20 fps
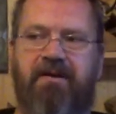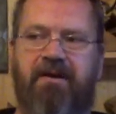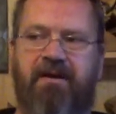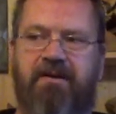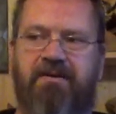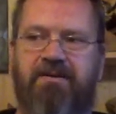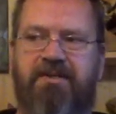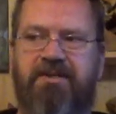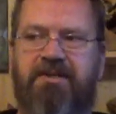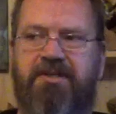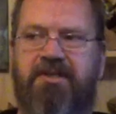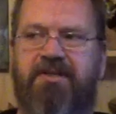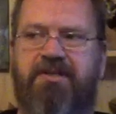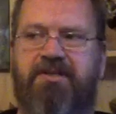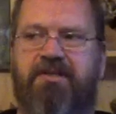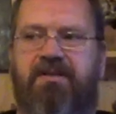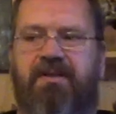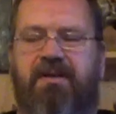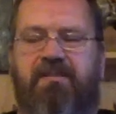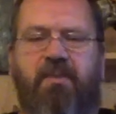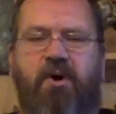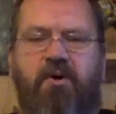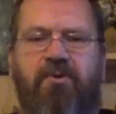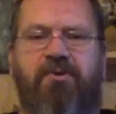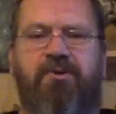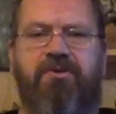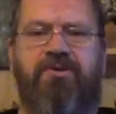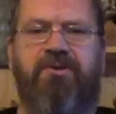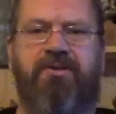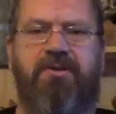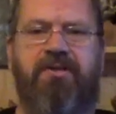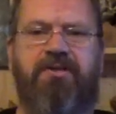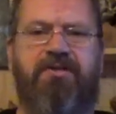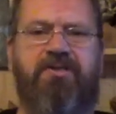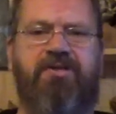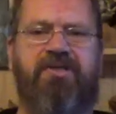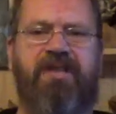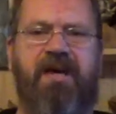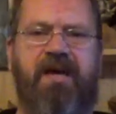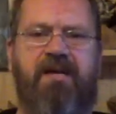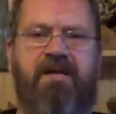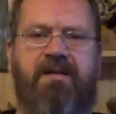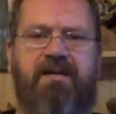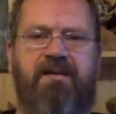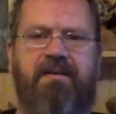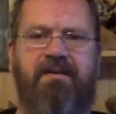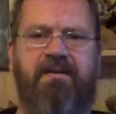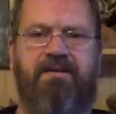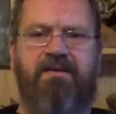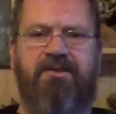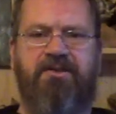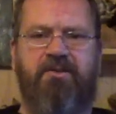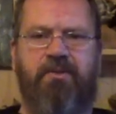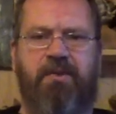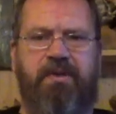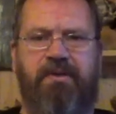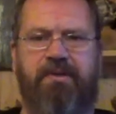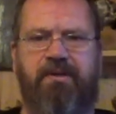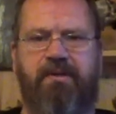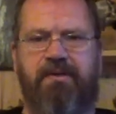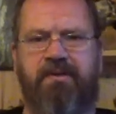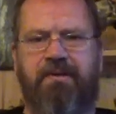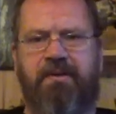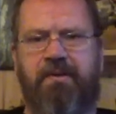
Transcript: oh, this is democracy, it's dead in Sweden.